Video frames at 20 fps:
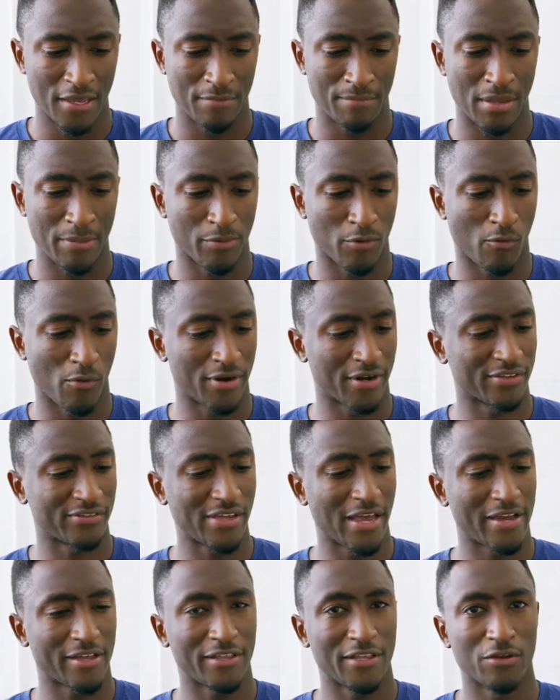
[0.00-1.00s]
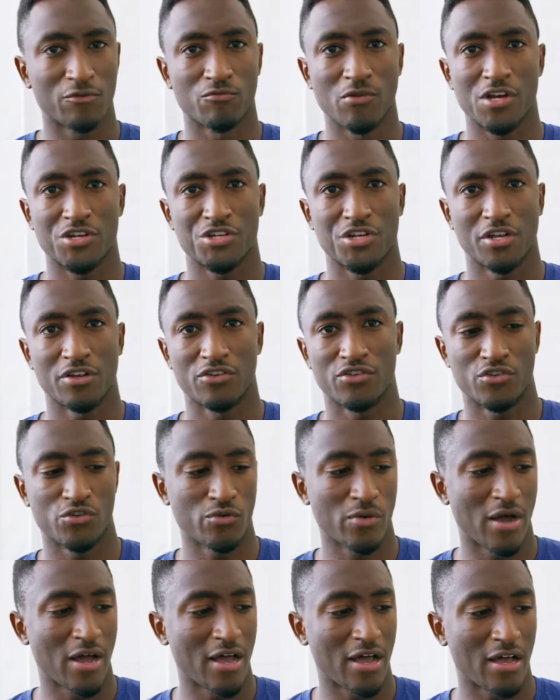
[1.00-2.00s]
people weren't exactly rushing
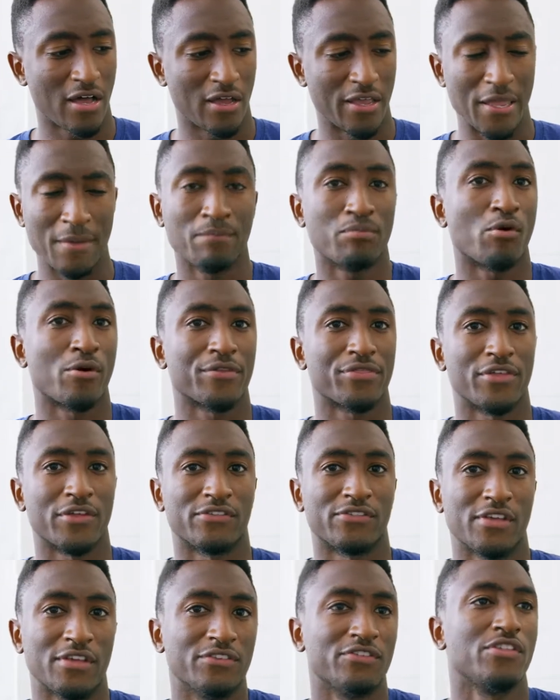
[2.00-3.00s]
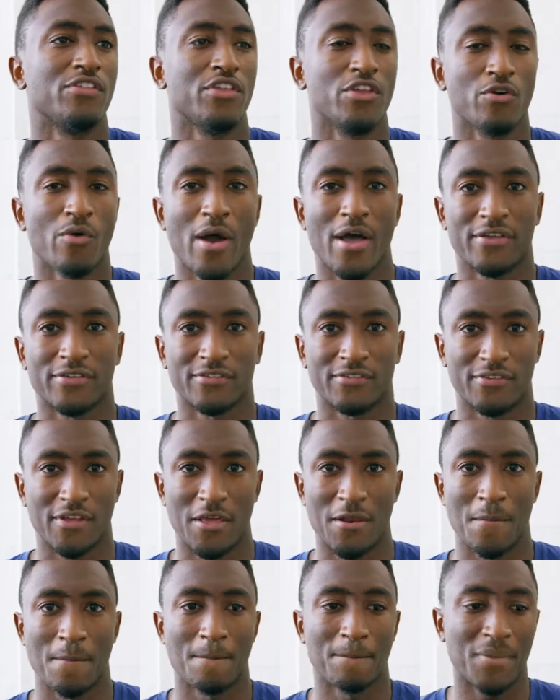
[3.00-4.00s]
to import this into the US
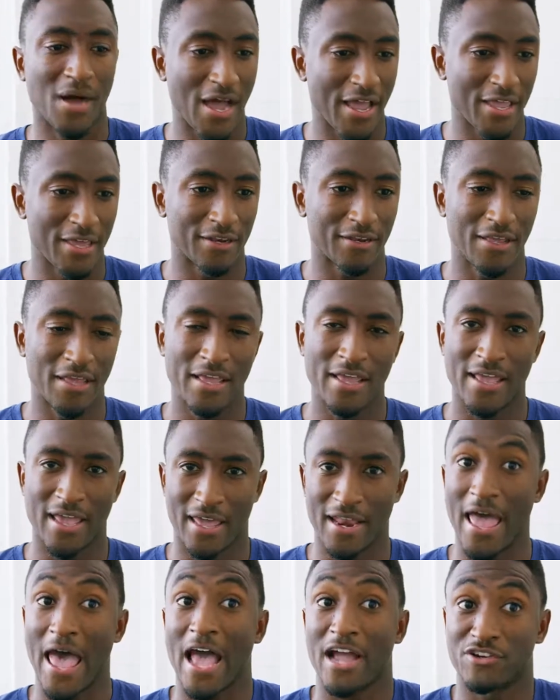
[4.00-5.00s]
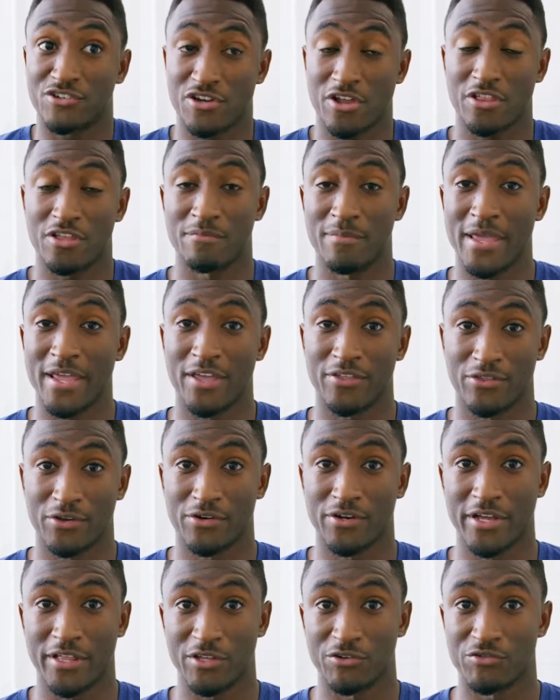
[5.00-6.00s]
and buy it and actually make it their
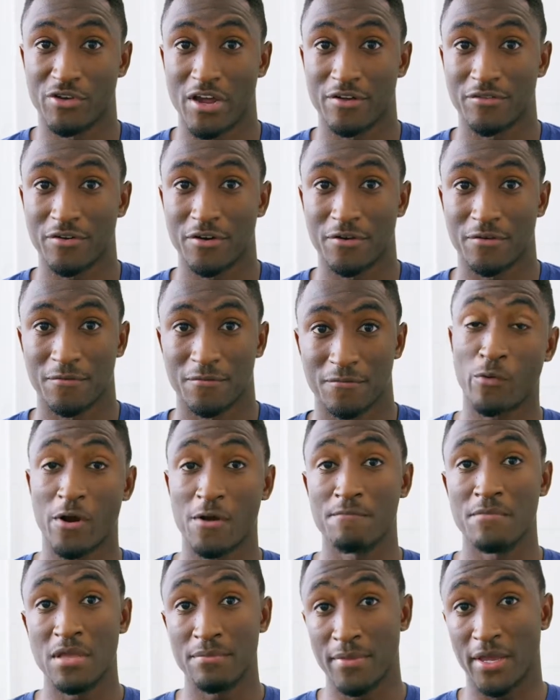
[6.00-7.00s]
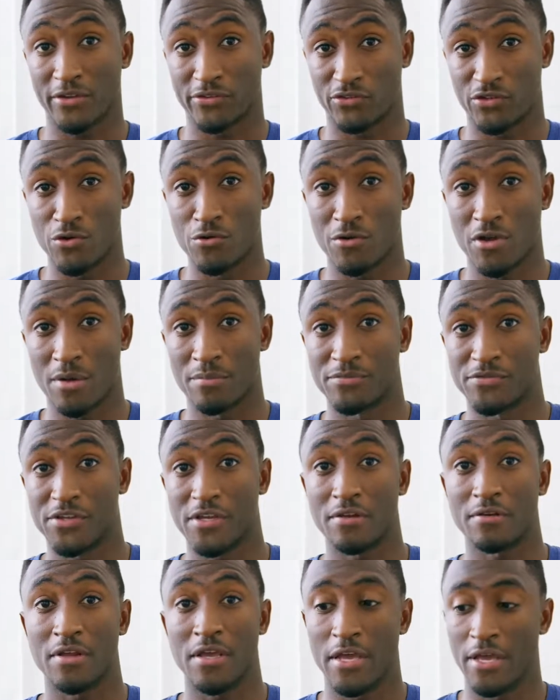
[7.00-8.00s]
daily driver. So that's where Mi Mix 2 comes
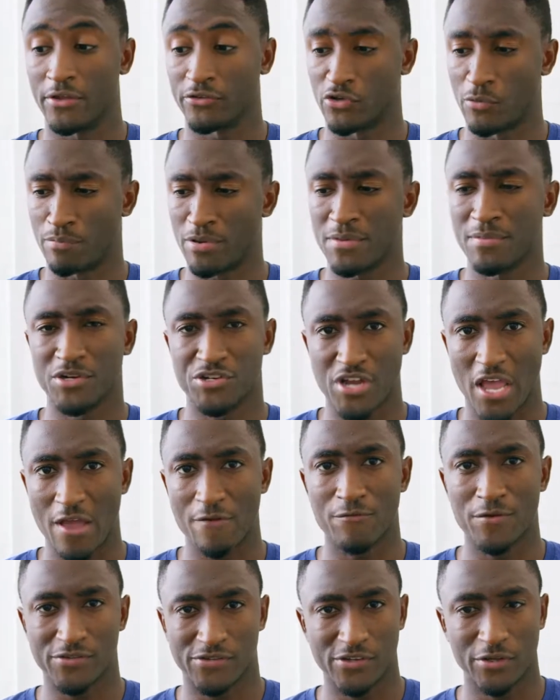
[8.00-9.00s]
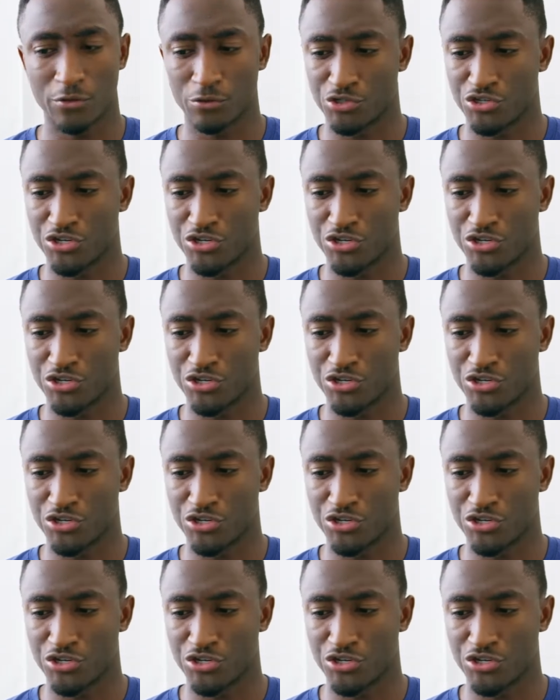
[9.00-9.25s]
in. So pretty much every single